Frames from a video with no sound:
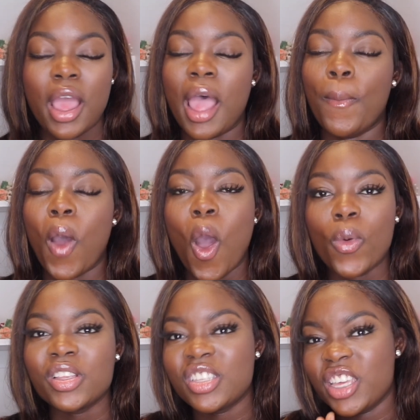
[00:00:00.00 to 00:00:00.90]
I'm
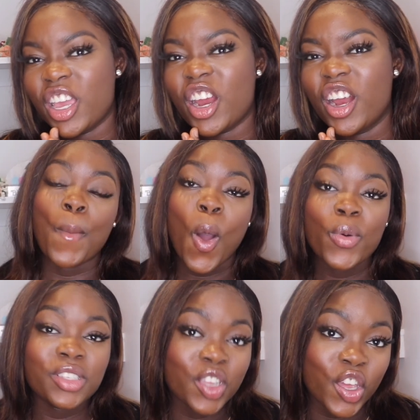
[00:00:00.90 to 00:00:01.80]
always here
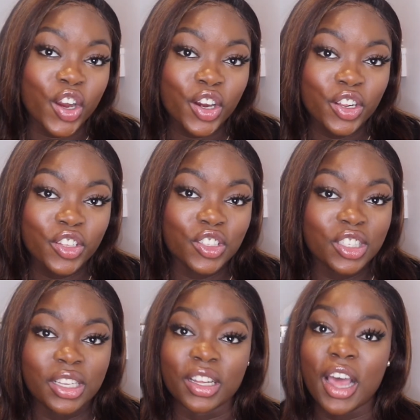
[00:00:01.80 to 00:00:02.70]

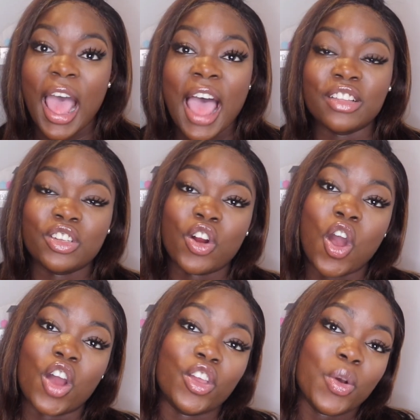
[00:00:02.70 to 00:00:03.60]
to answer
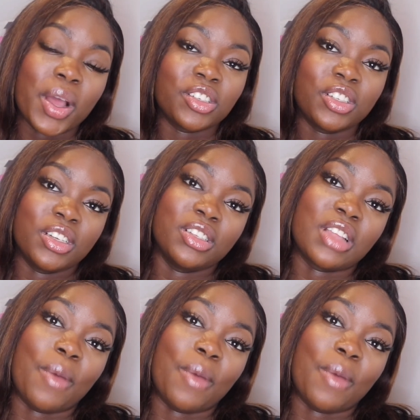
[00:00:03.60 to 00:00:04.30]
all your questions.